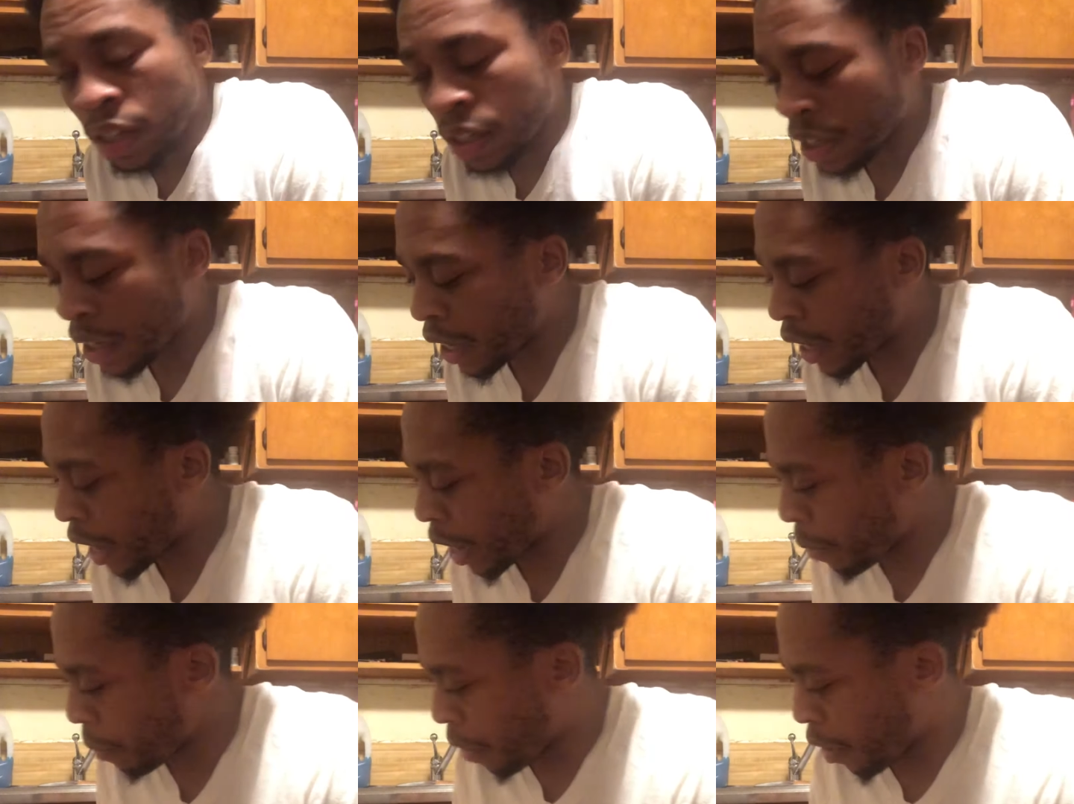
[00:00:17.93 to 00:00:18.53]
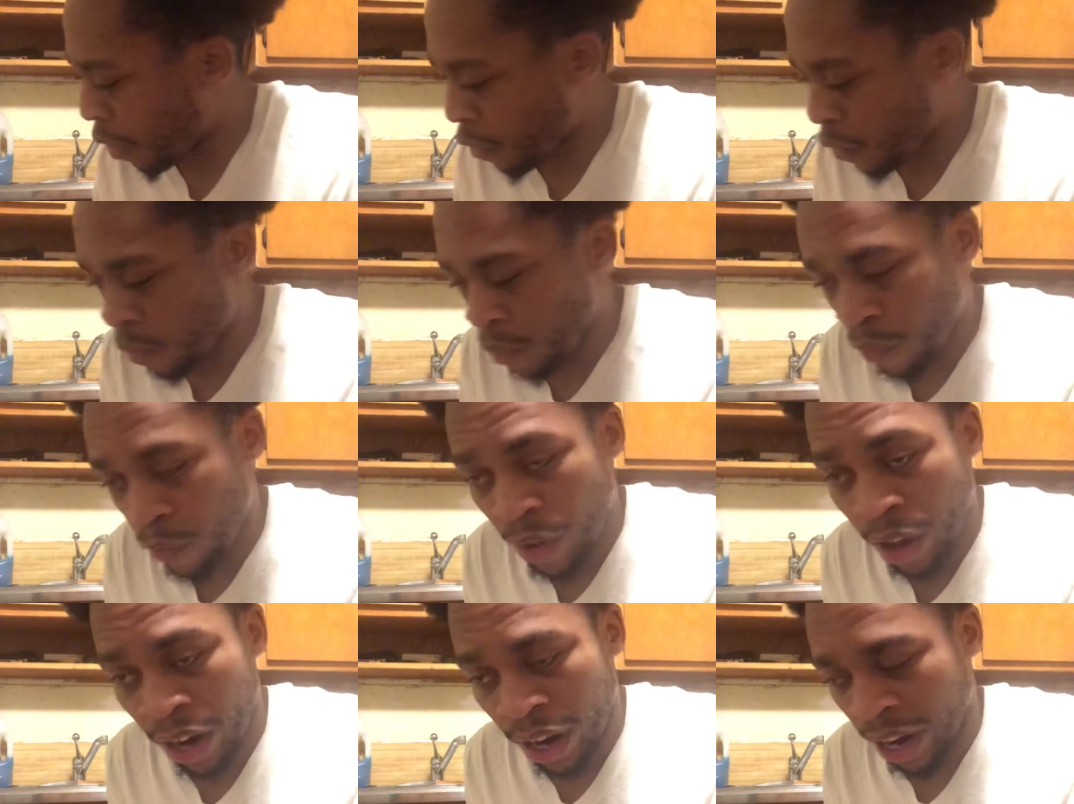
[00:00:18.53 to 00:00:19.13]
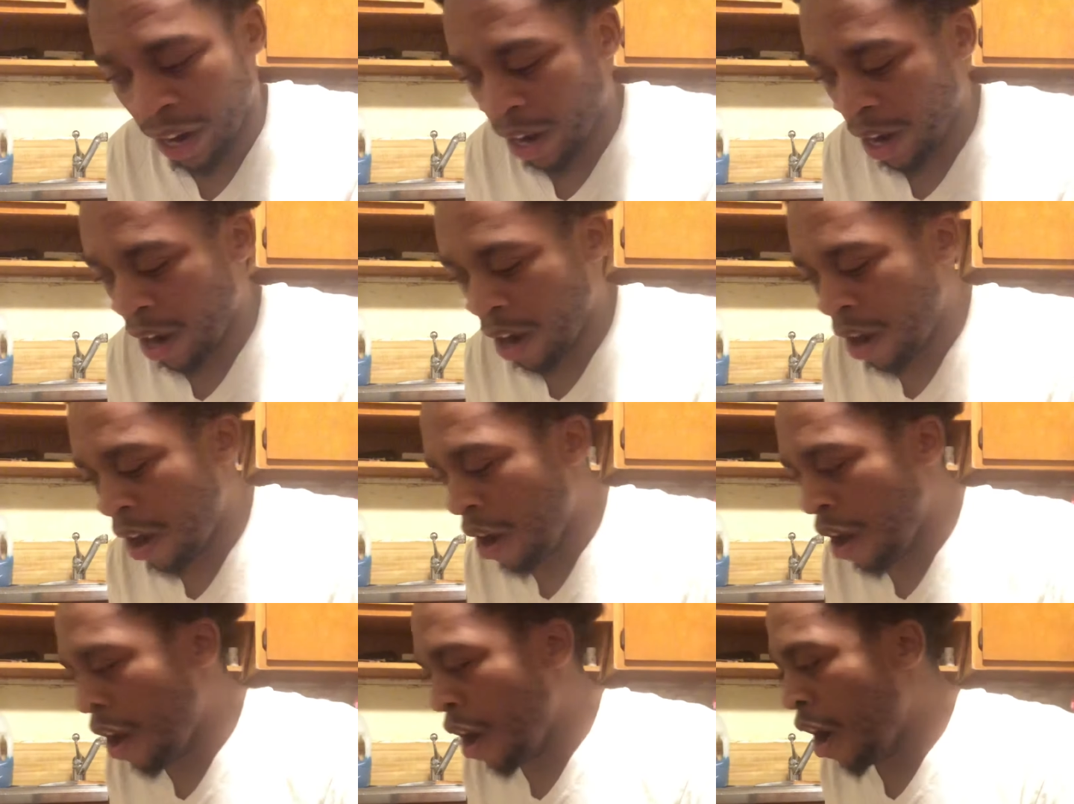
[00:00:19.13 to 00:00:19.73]
He came out from Philly.
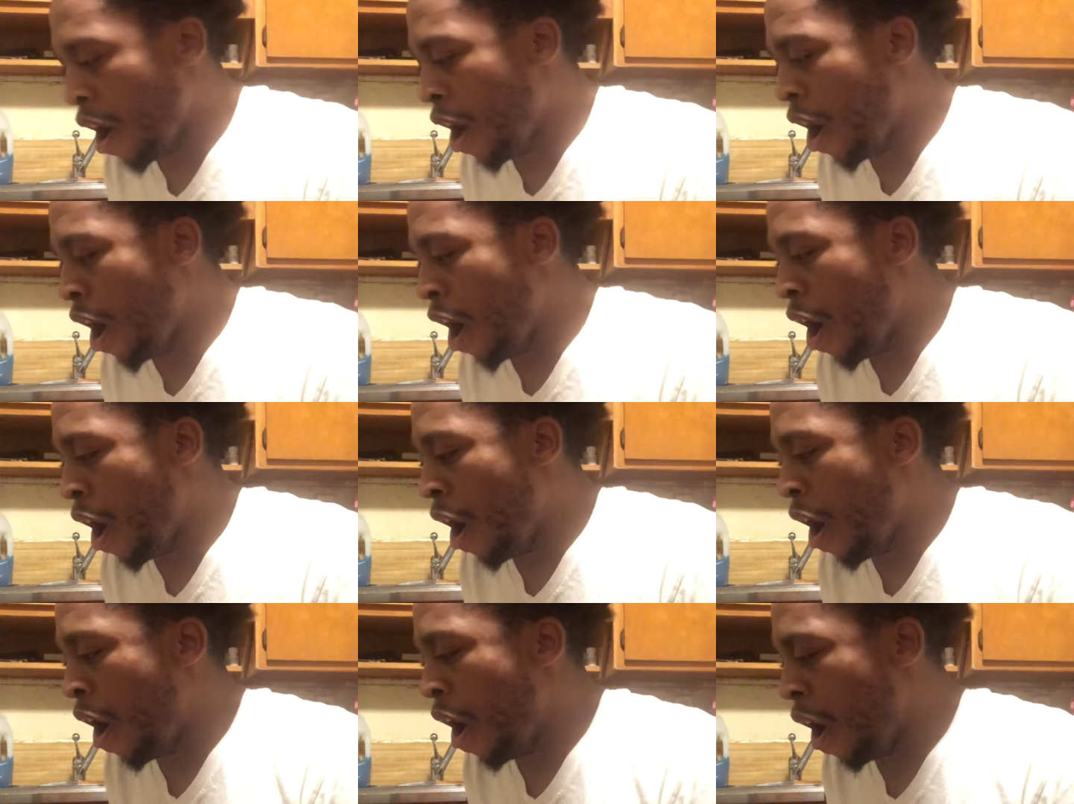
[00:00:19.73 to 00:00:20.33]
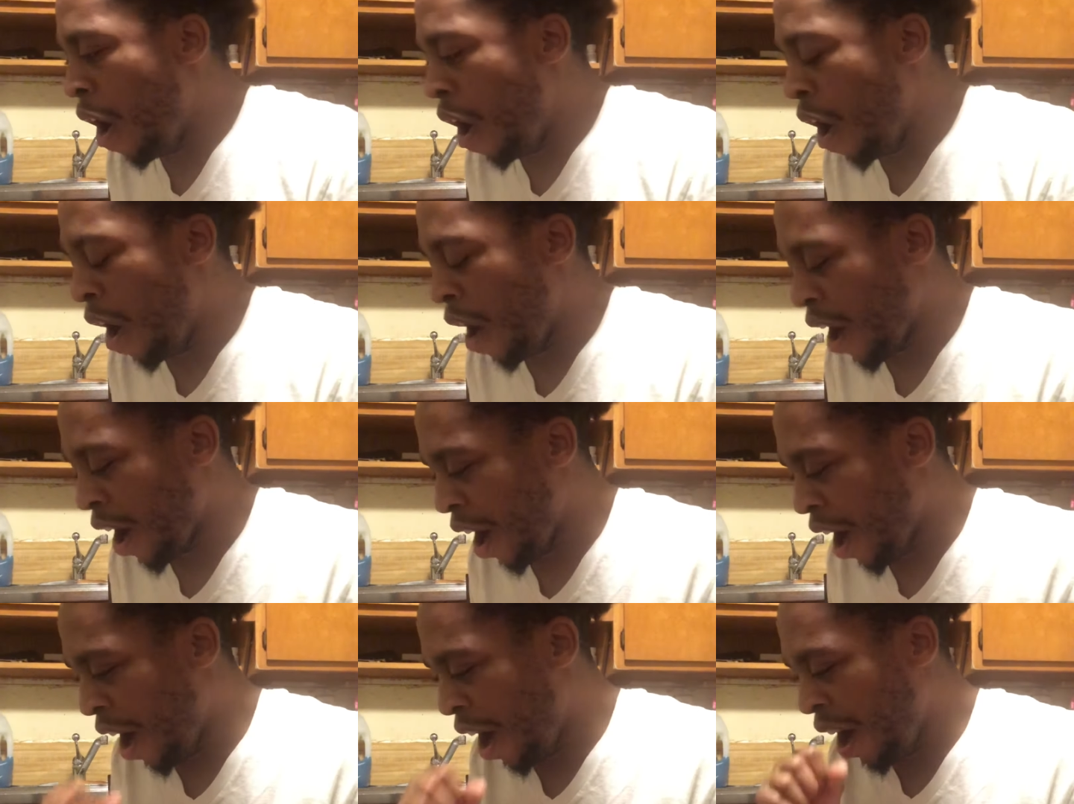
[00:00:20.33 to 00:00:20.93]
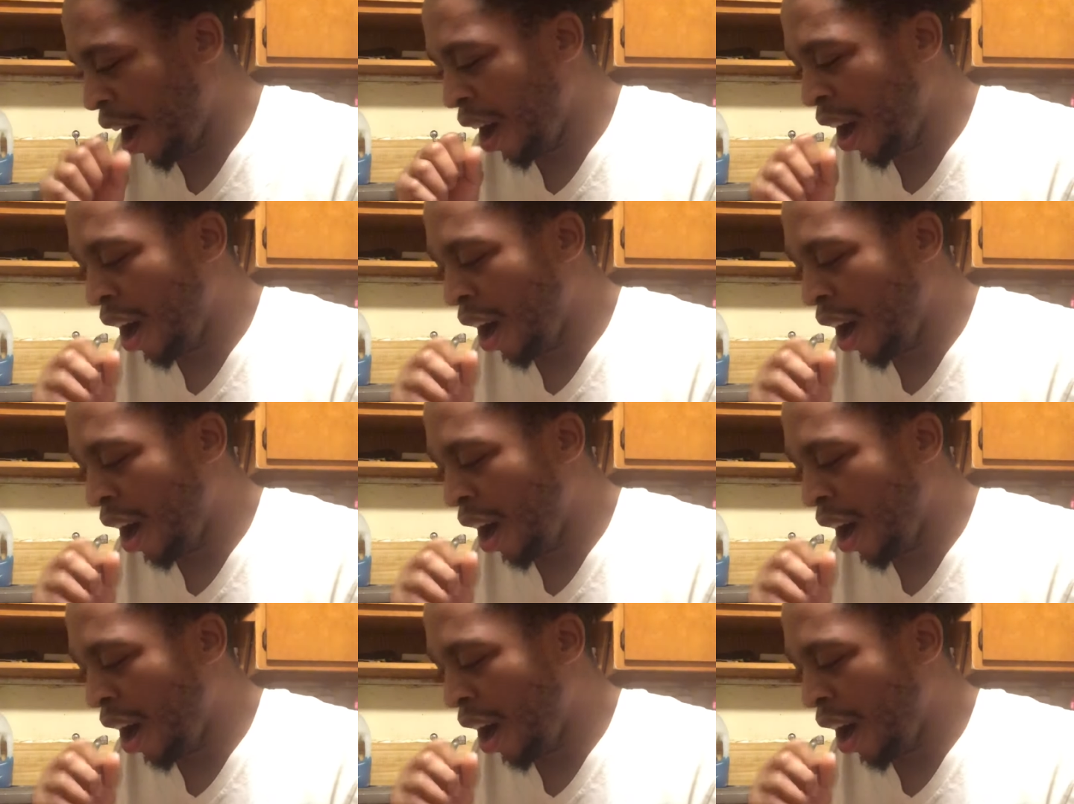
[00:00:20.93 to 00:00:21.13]
Okay.